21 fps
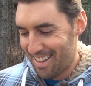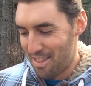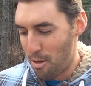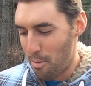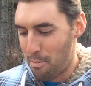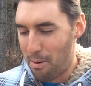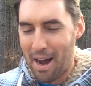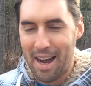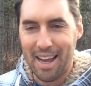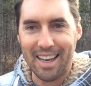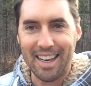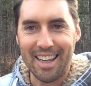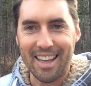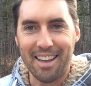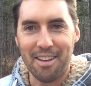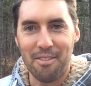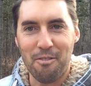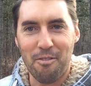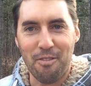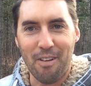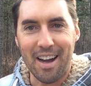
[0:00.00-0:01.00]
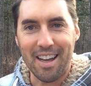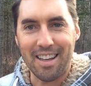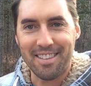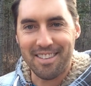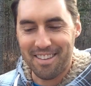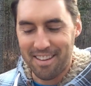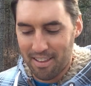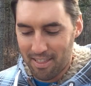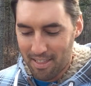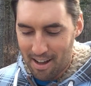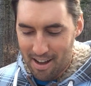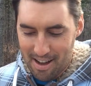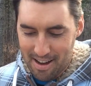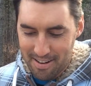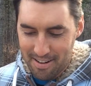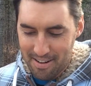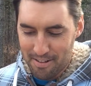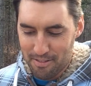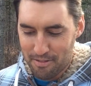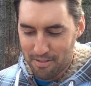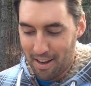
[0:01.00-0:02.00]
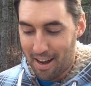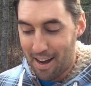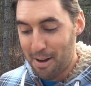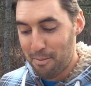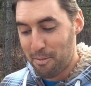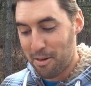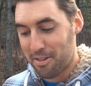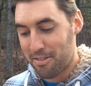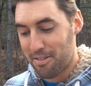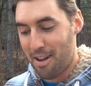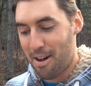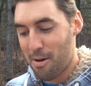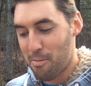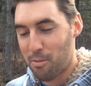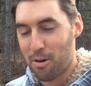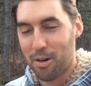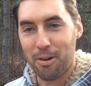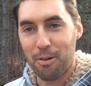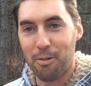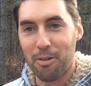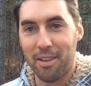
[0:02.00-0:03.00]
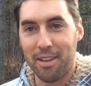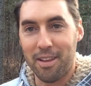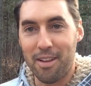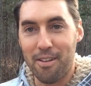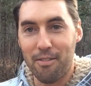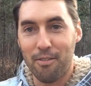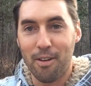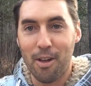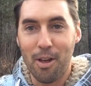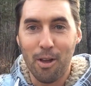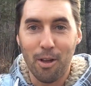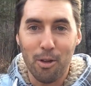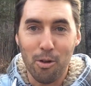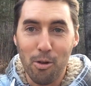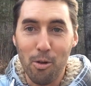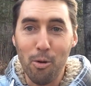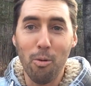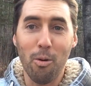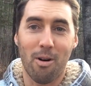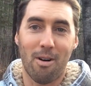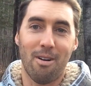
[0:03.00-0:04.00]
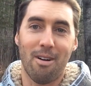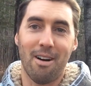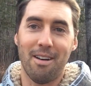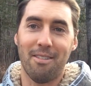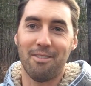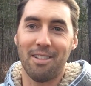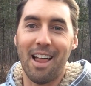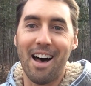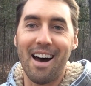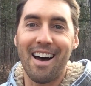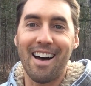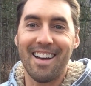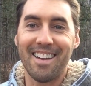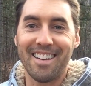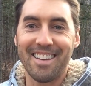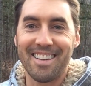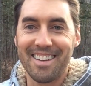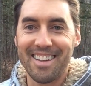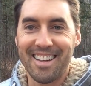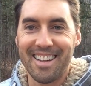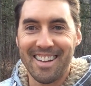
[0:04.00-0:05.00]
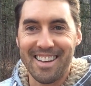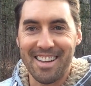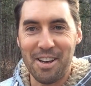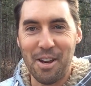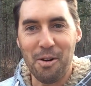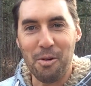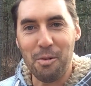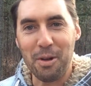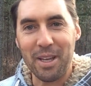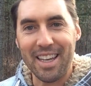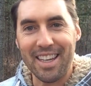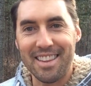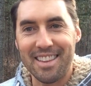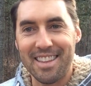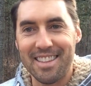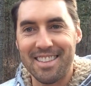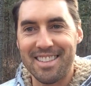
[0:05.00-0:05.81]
the biting and feisty line of time does not bring relief, you all have lied. We get